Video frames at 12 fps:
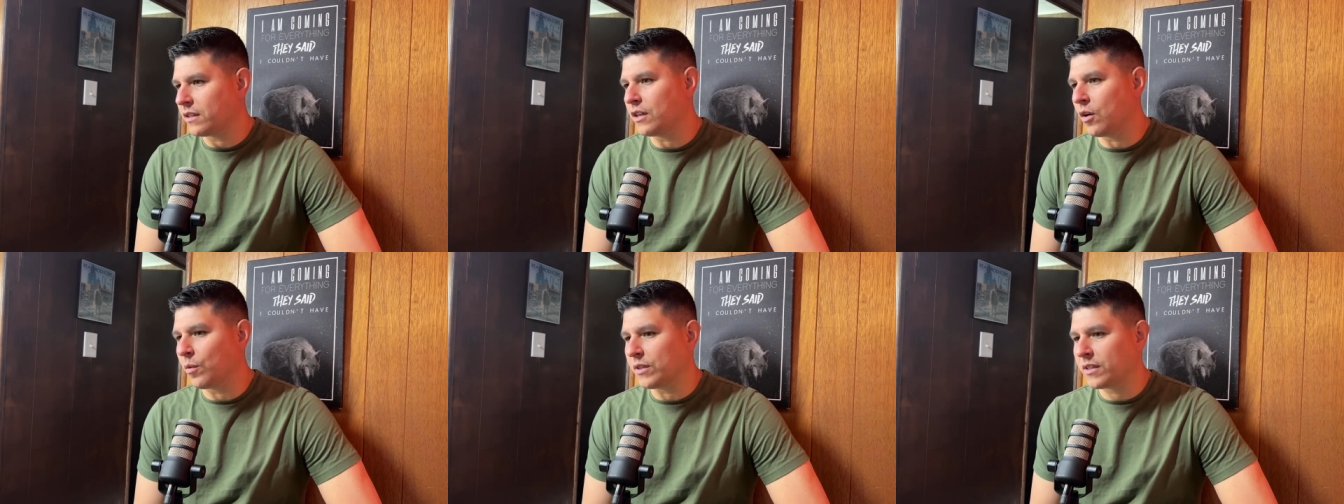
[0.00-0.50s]

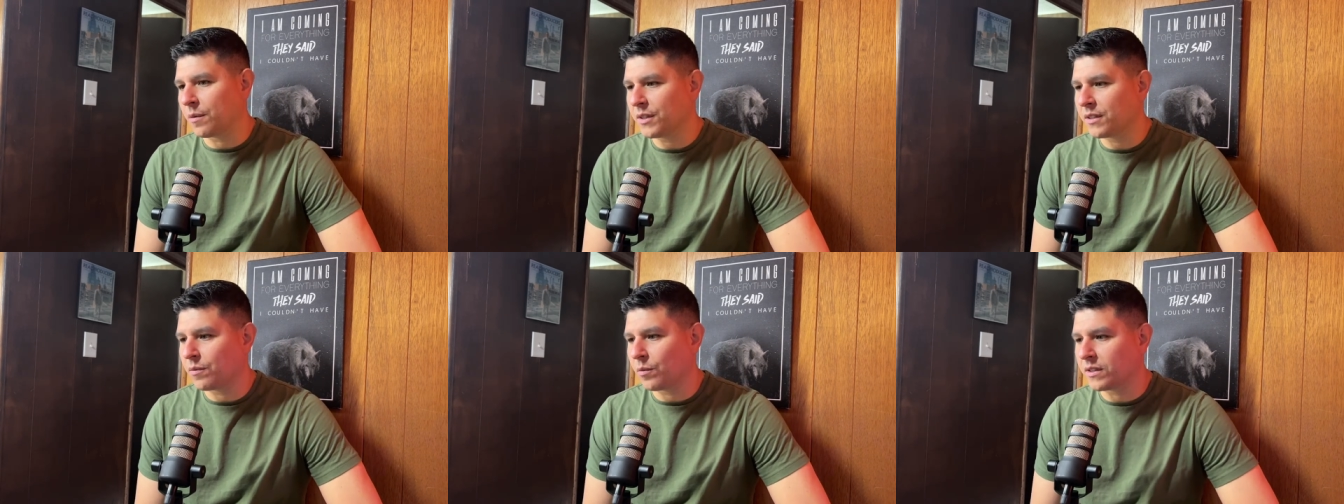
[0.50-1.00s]
you know, when
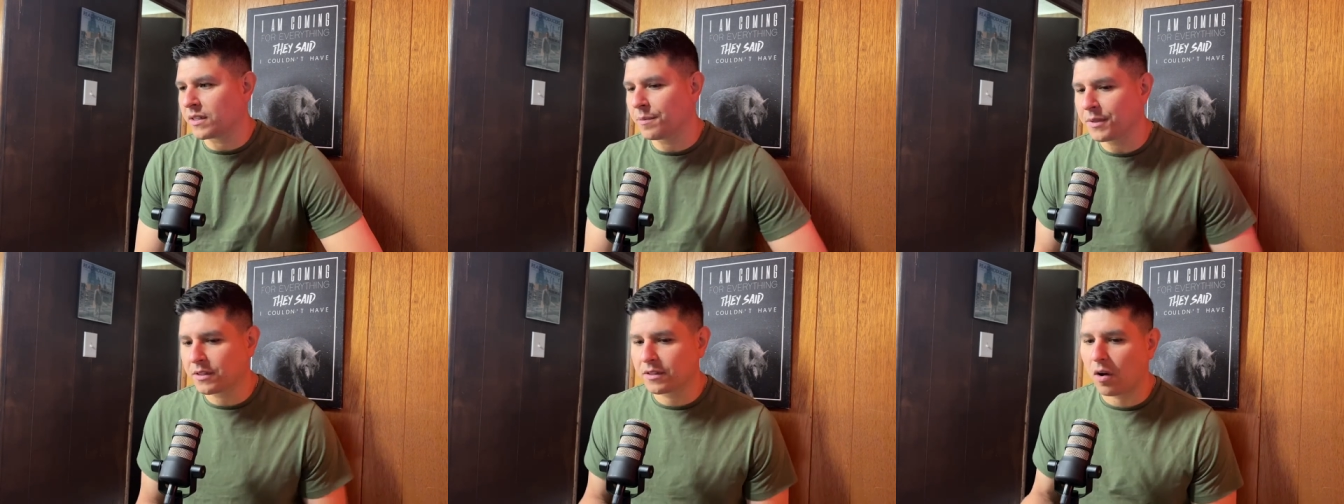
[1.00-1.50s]
someone when
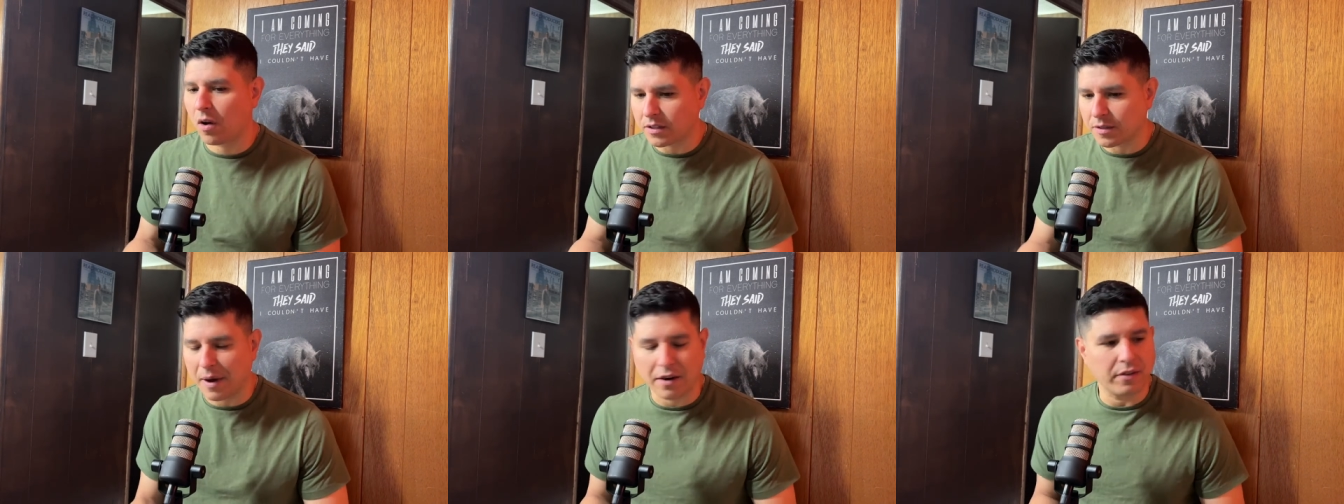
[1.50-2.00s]
someone
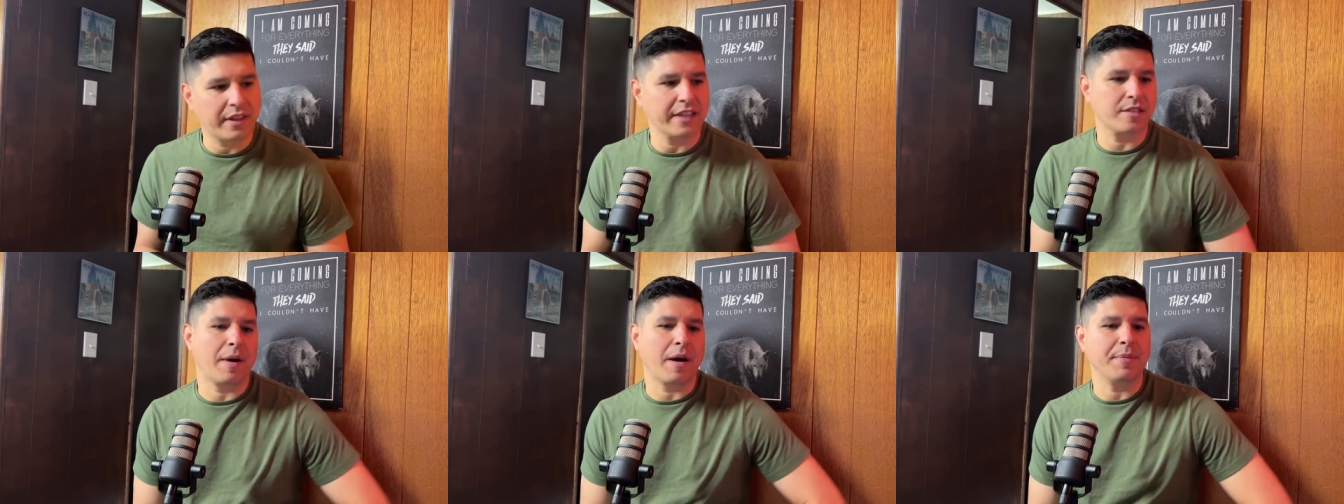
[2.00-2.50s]
talks about or
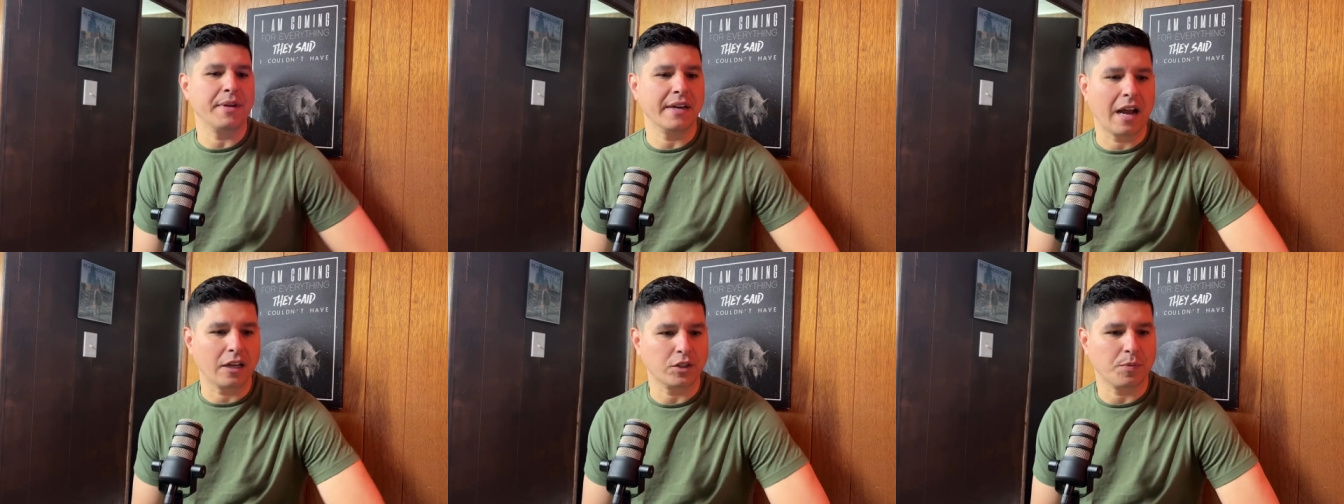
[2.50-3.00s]
thinks about being
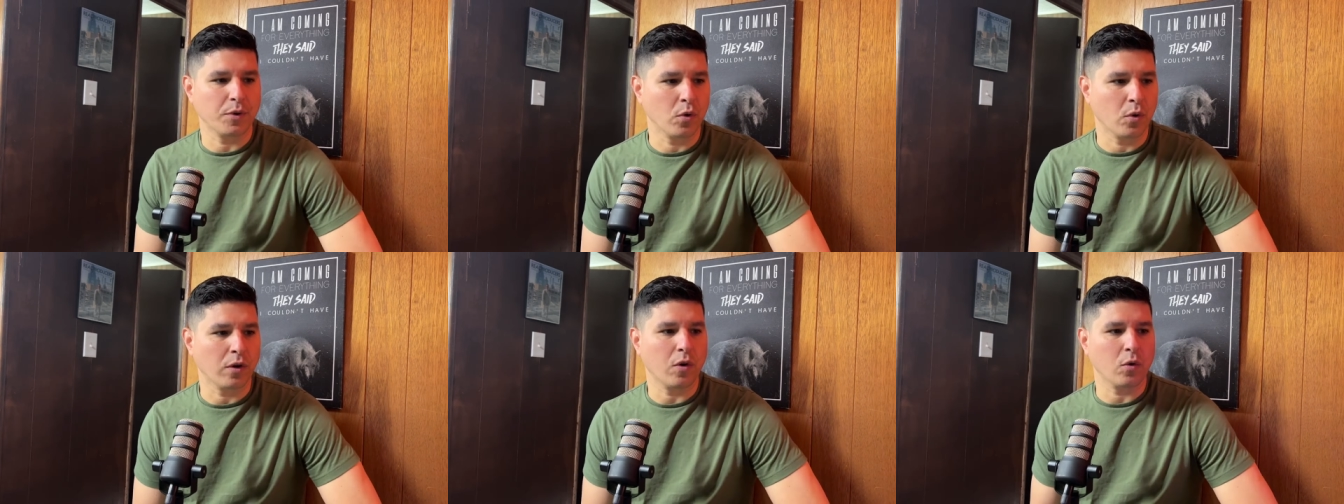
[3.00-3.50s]
an
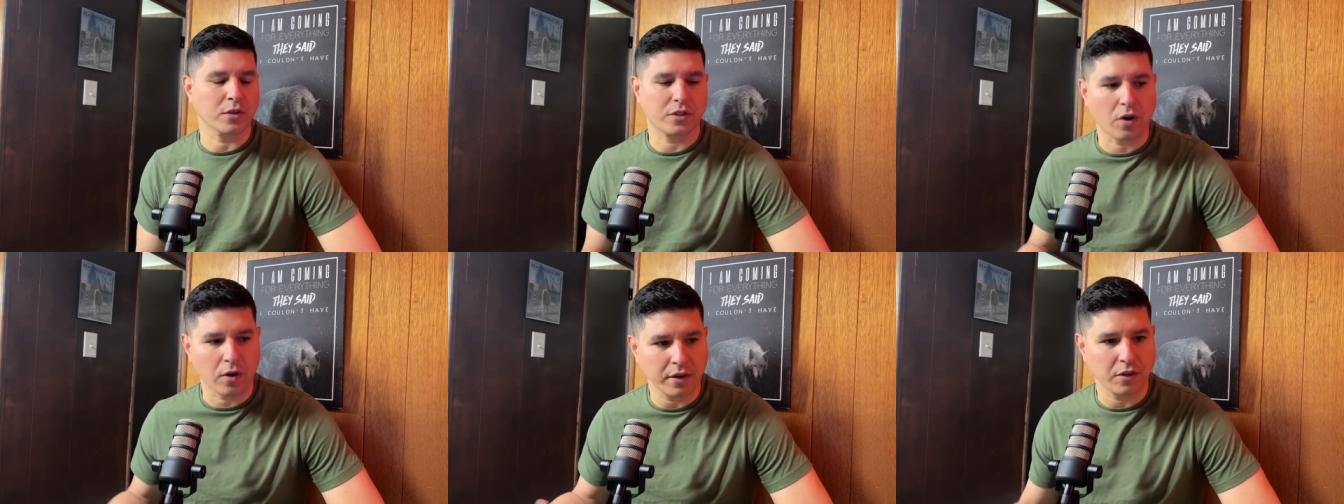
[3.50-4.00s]
entrepreneur or
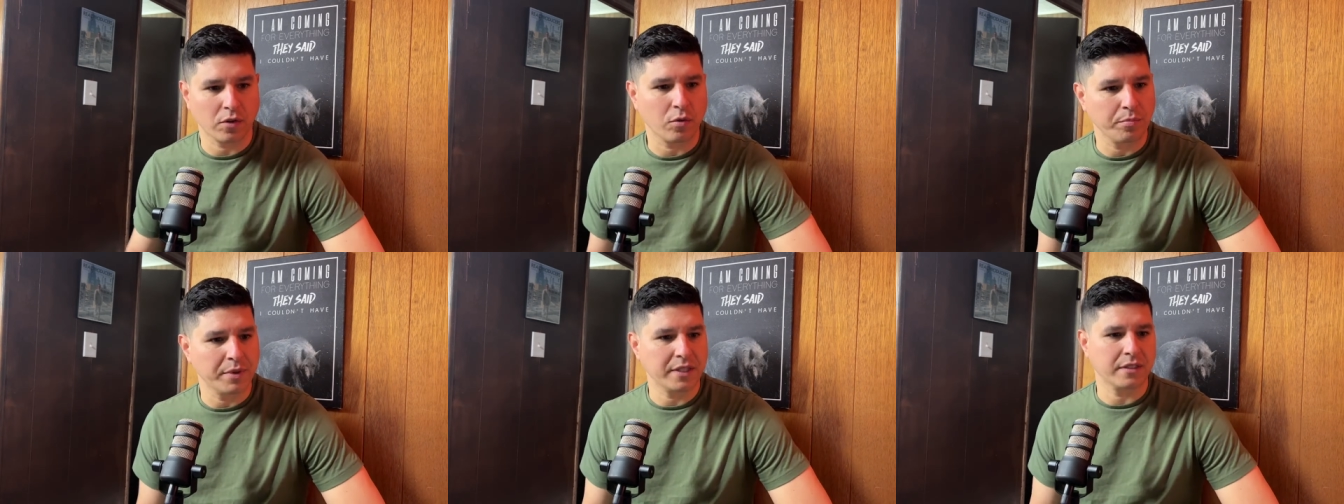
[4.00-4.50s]
starting their
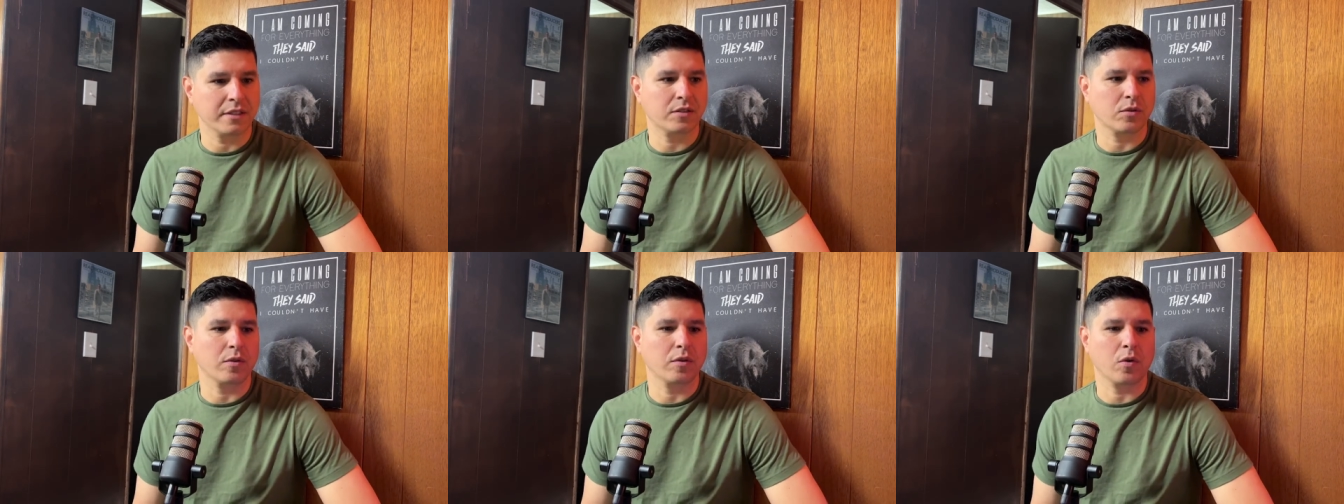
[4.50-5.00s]
own business
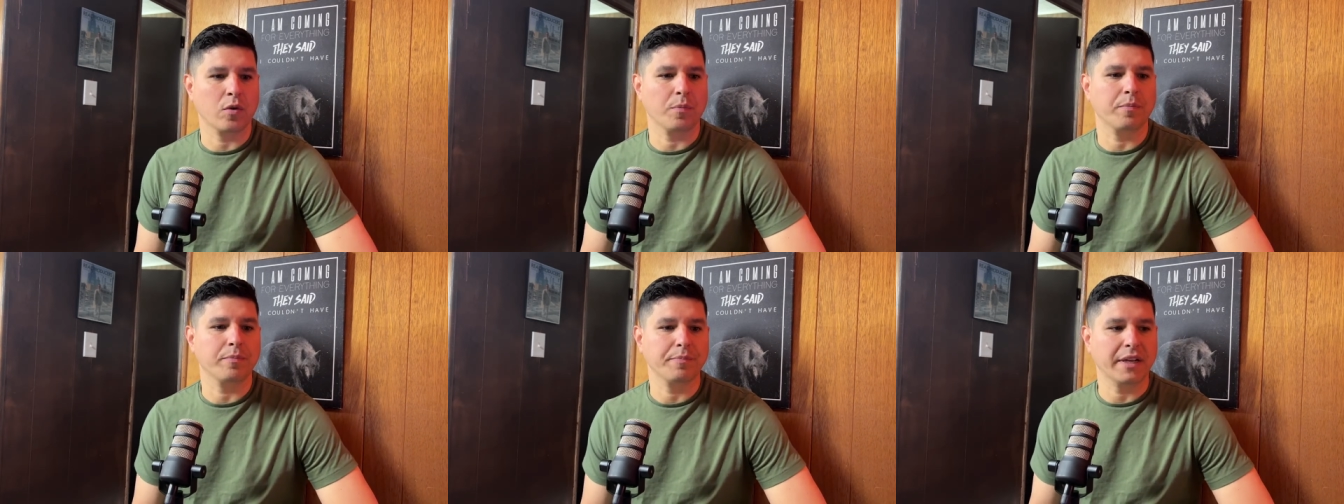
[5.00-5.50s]
or, or
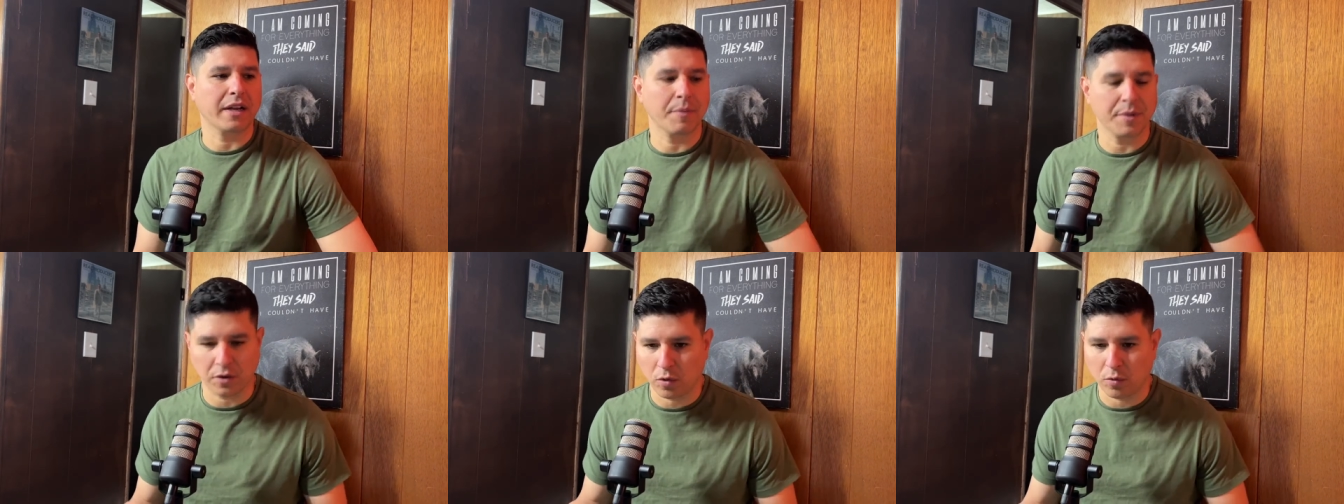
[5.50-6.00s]

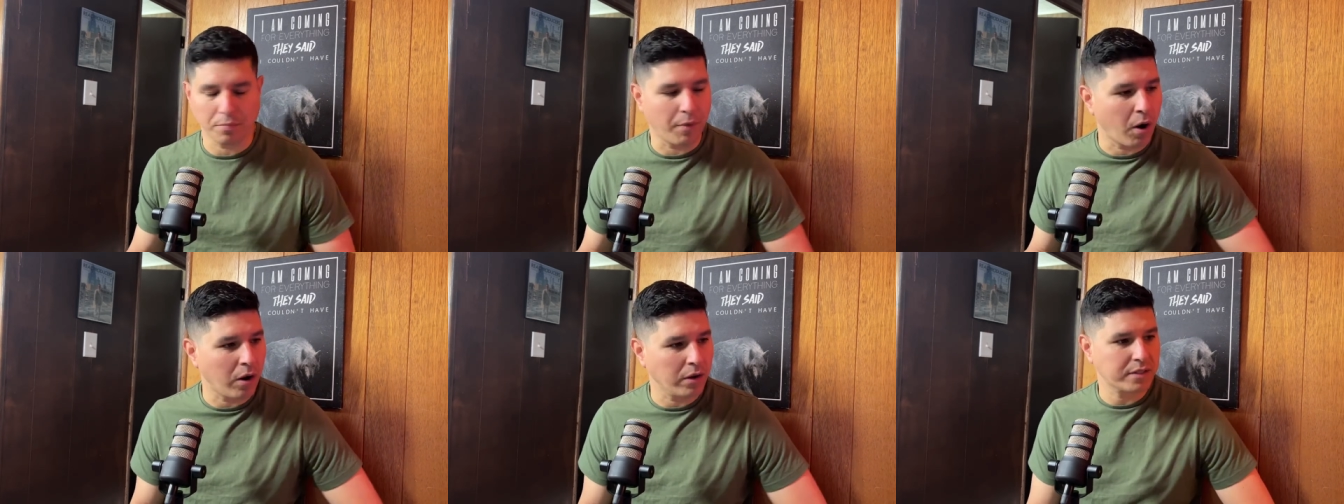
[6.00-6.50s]
becoming their own
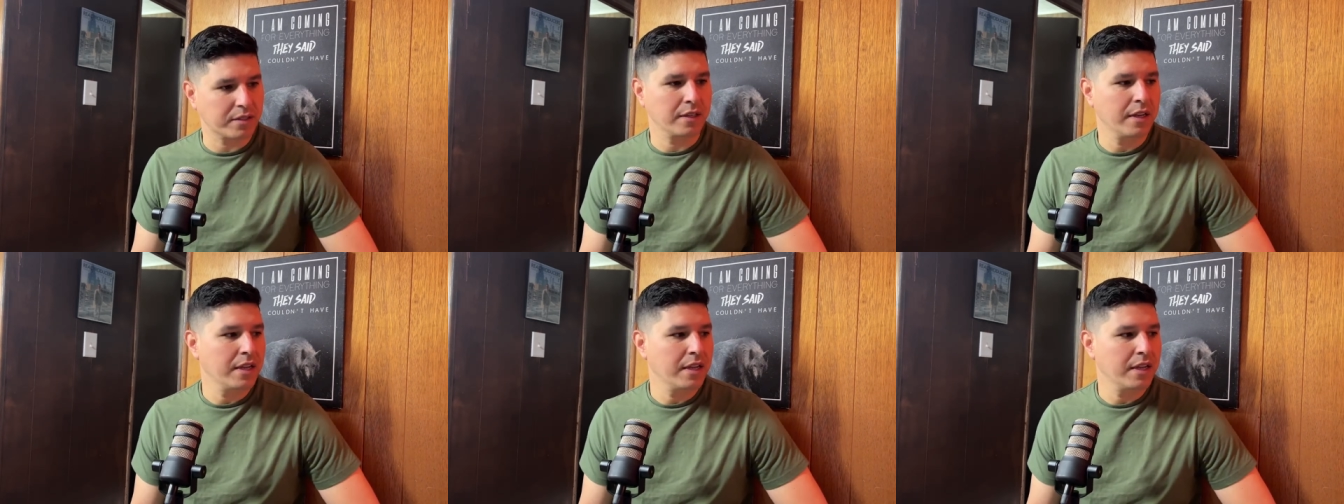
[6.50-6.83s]
boss,